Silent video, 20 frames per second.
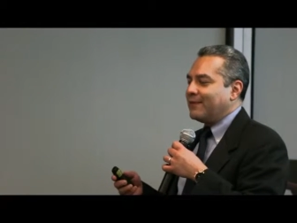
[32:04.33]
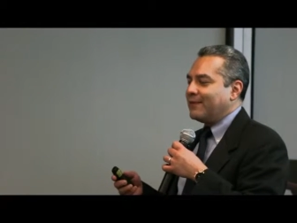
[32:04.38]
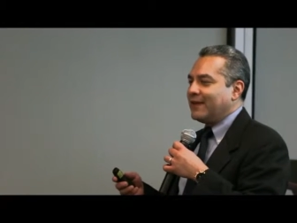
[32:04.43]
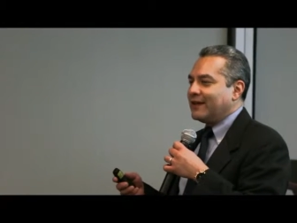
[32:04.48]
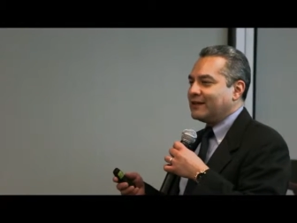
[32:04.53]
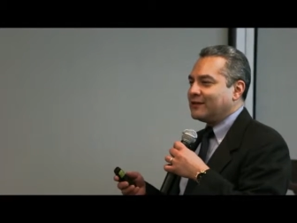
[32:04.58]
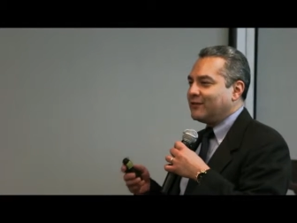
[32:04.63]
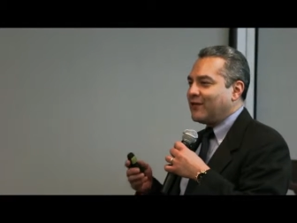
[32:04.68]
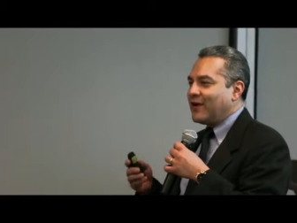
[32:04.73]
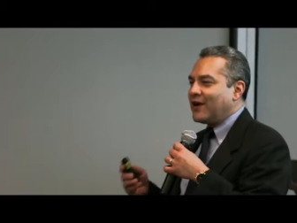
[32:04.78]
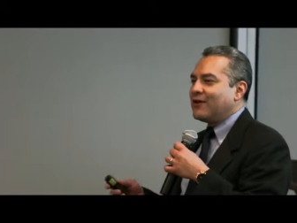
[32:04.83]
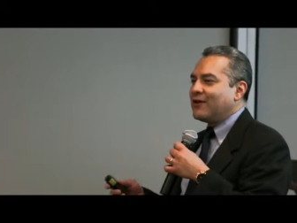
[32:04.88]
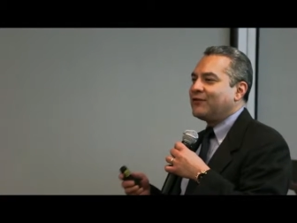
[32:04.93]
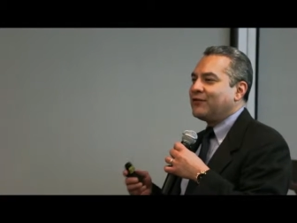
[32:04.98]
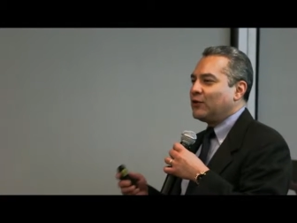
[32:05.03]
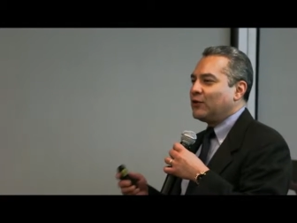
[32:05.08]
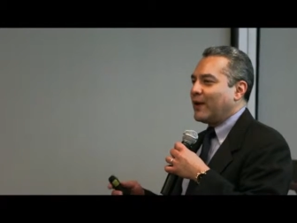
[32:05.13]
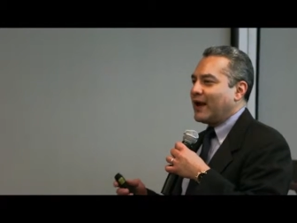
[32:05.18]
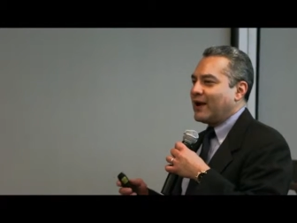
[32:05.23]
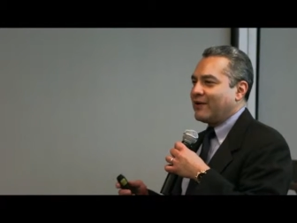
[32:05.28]
there's very
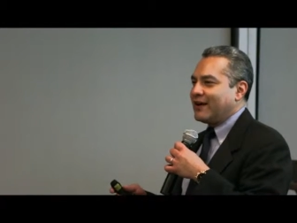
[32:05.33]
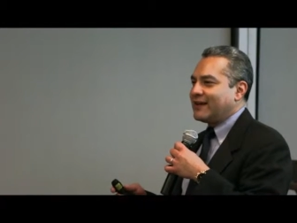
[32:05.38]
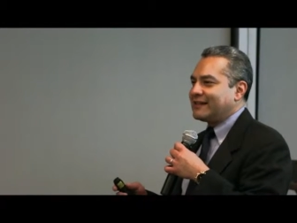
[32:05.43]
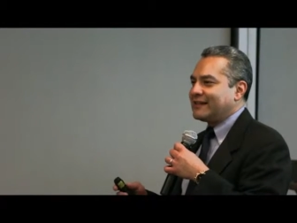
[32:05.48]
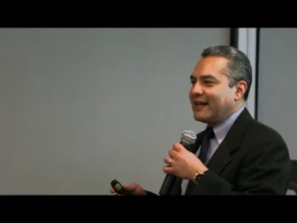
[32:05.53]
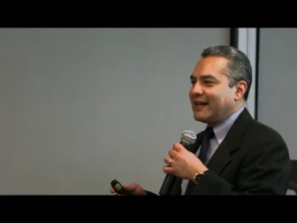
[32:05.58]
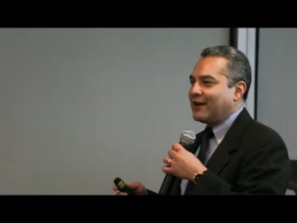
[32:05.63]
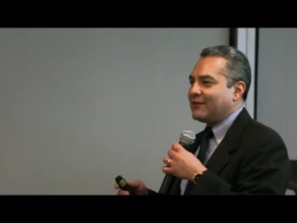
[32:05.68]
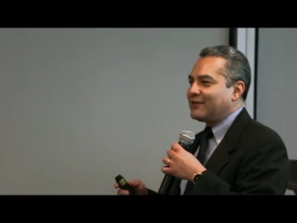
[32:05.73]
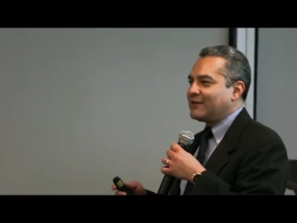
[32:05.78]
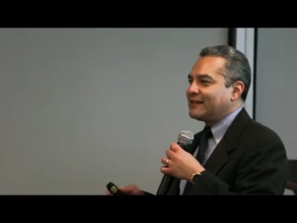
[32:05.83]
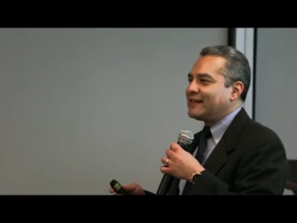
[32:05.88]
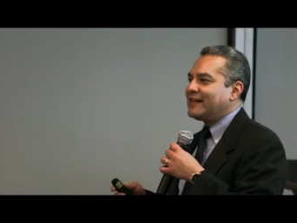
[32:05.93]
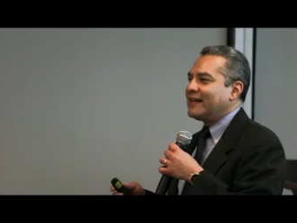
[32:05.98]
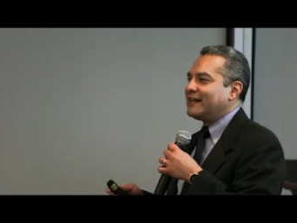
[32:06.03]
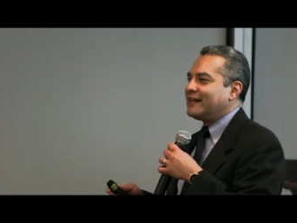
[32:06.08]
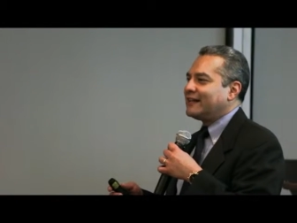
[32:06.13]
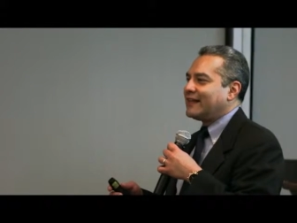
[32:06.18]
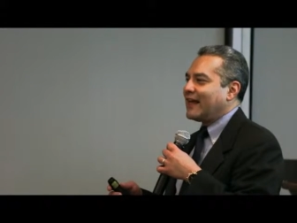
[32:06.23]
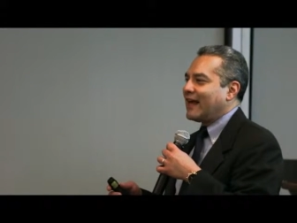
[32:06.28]
few areas that I've
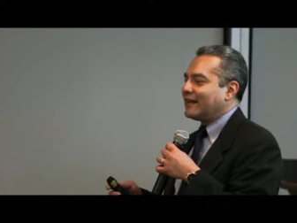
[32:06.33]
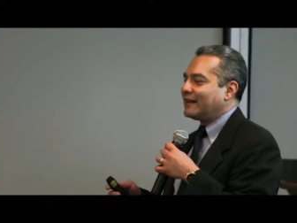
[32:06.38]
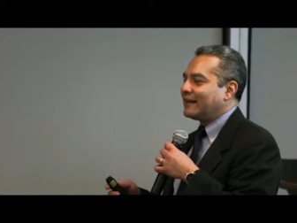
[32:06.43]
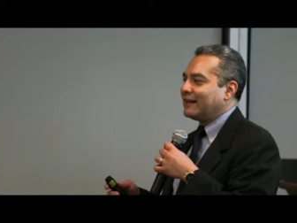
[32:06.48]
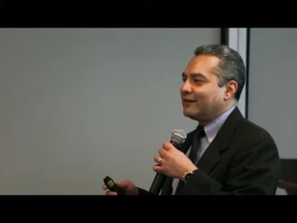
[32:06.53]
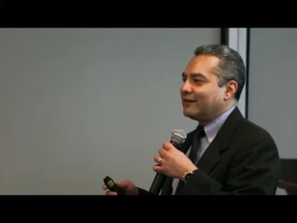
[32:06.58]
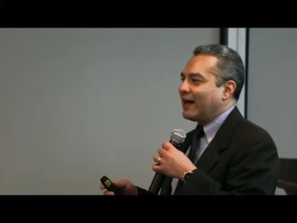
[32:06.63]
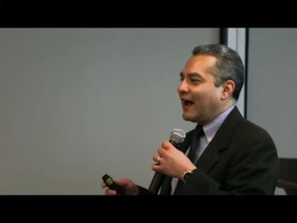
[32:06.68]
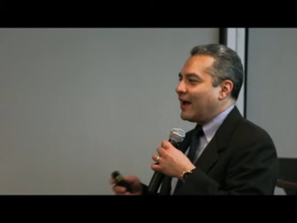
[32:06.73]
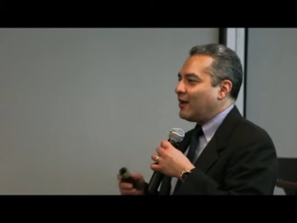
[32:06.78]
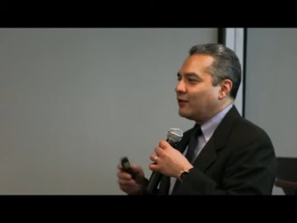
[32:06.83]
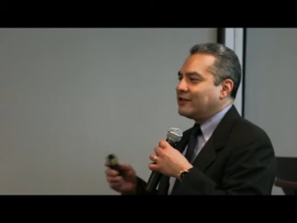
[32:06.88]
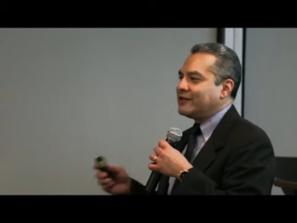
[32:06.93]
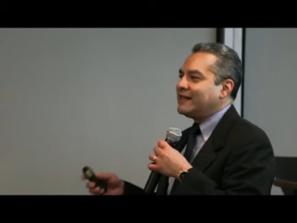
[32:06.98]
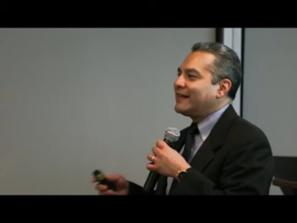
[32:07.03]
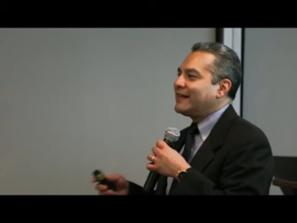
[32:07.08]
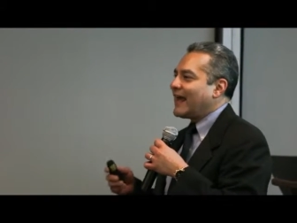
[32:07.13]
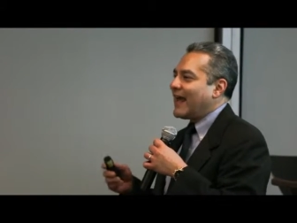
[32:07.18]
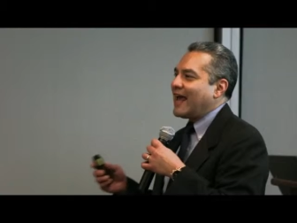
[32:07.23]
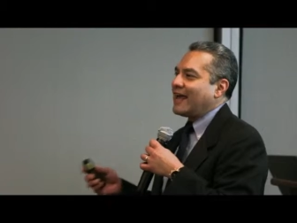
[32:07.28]
seen that
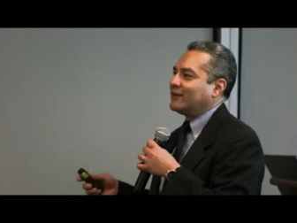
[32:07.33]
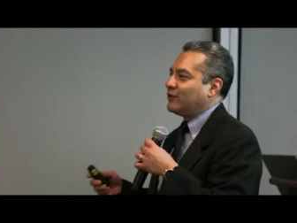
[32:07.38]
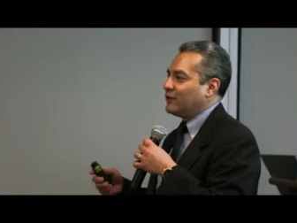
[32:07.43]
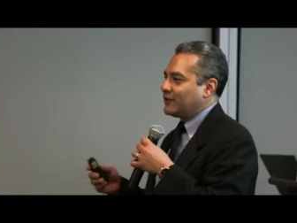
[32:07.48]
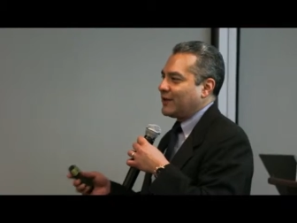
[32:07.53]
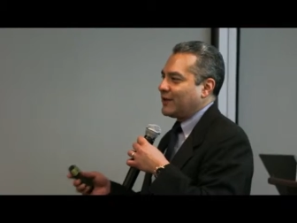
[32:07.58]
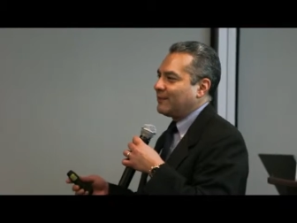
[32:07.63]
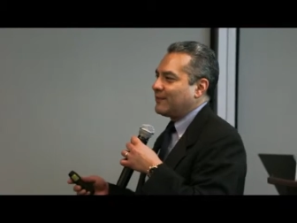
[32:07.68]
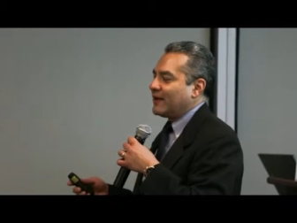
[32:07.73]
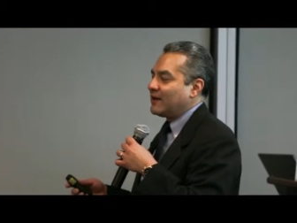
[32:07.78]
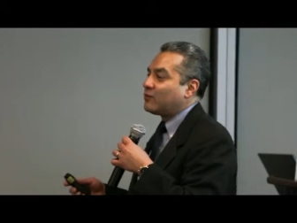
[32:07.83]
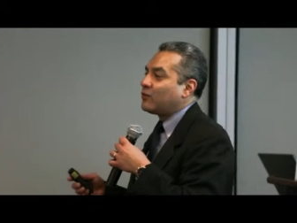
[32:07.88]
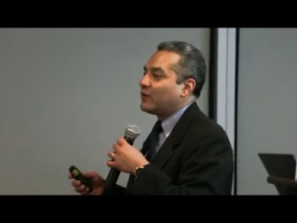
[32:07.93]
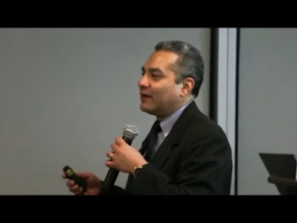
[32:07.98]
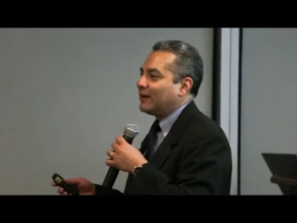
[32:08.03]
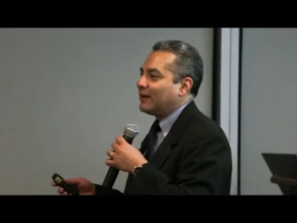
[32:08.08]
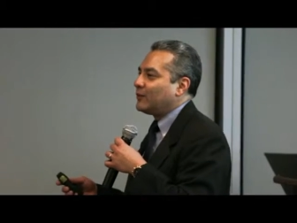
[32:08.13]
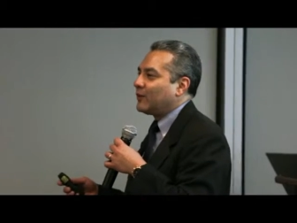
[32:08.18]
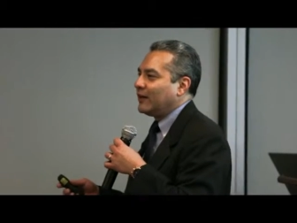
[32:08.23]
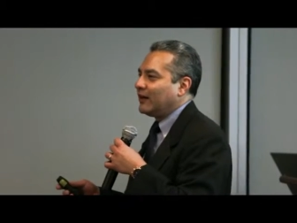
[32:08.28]
IoT can't do something
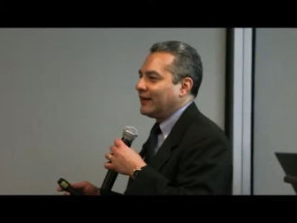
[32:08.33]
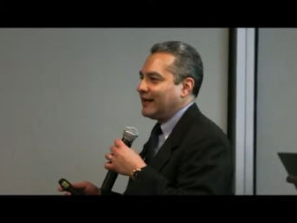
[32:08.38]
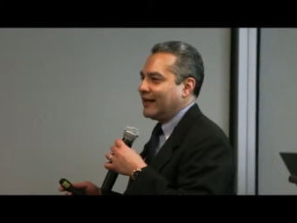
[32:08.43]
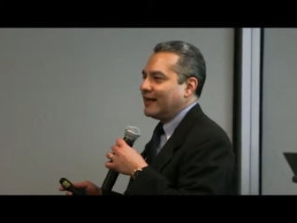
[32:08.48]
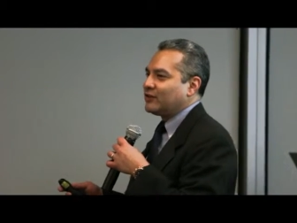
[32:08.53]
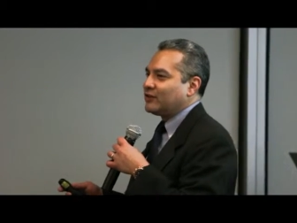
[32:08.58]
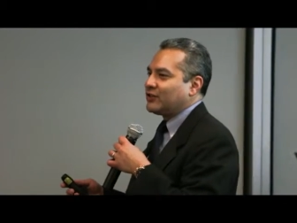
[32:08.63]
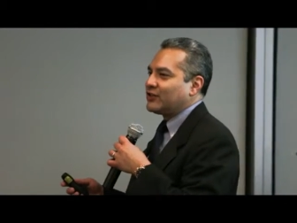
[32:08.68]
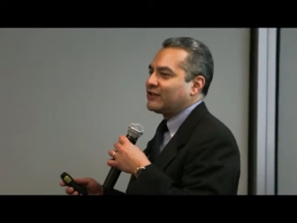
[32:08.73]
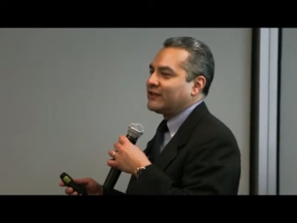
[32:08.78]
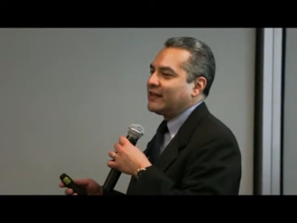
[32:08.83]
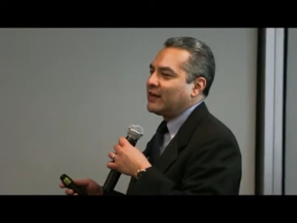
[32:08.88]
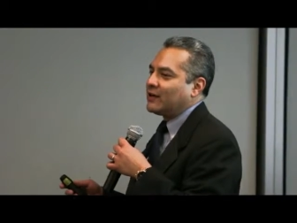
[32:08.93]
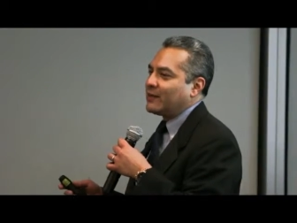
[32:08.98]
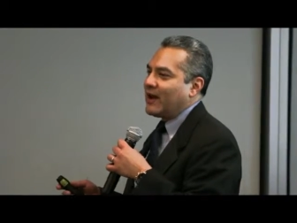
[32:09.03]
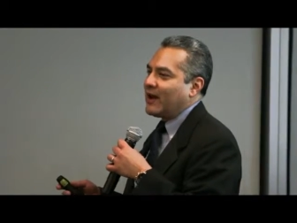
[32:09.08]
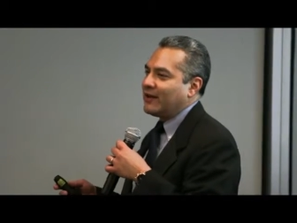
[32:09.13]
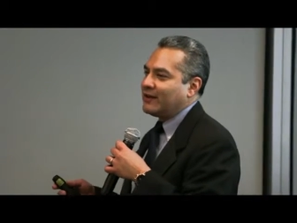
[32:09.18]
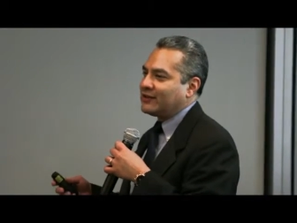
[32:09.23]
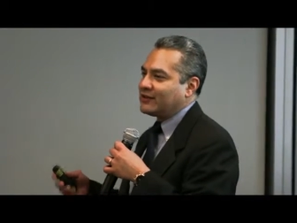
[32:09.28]
really, really interesting around.